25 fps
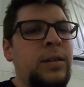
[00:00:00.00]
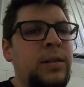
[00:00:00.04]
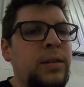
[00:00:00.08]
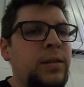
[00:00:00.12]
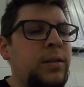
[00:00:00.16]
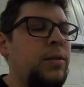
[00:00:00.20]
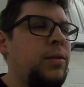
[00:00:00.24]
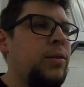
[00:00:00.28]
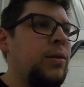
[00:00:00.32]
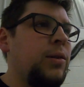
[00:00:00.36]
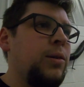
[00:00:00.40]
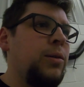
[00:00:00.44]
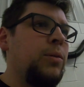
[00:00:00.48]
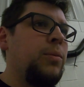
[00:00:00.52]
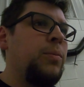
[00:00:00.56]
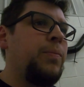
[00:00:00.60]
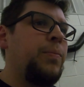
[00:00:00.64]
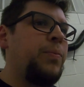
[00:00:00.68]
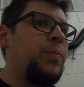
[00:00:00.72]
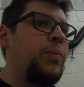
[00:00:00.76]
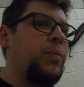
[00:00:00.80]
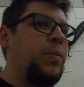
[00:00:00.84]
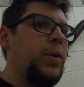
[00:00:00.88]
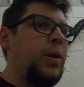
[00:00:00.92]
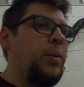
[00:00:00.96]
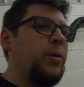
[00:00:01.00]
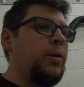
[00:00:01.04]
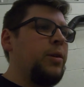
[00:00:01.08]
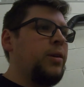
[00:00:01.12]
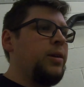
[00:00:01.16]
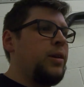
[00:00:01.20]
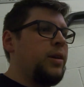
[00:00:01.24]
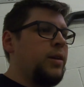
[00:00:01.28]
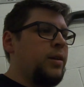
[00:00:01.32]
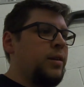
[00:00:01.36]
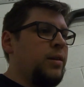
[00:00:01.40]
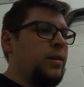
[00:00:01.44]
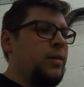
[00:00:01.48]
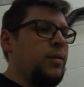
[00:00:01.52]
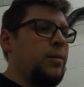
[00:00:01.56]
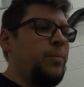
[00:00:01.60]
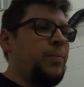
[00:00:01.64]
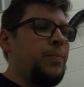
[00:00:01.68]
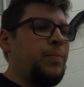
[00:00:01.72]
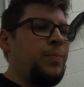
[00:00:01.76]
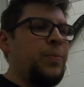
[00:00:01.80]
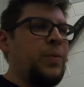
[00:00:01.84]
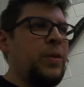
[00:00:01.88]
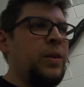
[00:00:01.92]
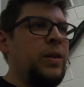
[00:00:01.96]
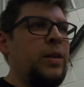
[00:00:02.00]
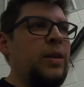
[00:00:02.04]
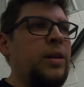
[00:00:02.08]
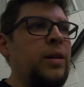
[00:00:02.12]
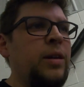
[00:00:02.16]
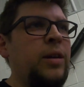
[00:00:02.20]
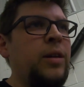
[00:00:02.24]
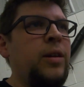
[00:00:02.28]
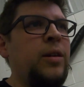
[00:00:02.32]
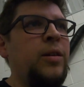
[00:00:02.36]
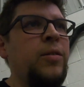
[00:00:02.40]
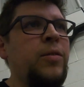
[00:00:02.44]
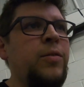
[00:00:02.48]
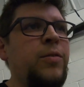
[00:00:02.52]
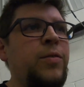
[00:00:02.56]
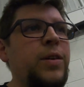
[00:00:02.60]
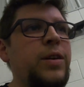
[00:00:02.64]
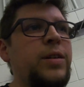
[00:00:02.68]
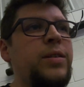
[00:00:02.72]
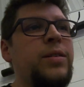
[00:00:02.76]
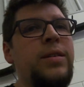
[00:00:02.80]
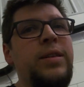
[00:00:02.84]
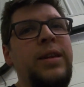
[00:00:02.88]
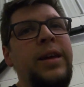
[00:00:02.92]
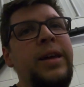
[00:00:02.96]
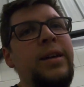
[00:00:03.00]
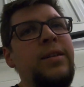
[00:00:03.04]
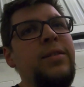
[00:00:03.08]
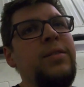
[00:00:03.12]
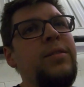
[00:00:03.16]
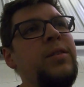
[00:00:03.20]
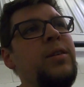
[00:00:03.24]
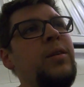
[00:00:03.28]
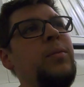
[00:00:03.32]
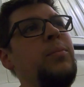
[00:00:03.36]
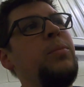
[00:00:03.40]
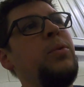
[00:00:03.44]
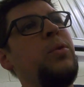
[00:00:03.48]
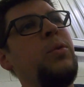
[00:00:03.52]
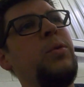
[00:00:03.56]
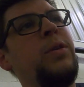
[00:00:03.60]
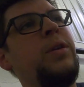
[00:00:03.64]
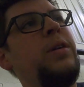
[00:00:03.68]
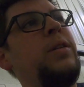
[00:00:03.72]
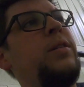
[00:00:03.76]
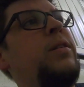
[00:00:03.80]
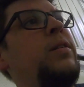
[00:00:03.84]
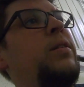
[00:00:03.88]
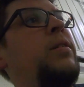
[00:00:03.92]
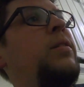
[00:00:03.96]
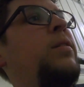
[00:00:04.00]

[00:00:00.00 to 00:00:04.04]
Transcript: So maybe look into fixing that at some point.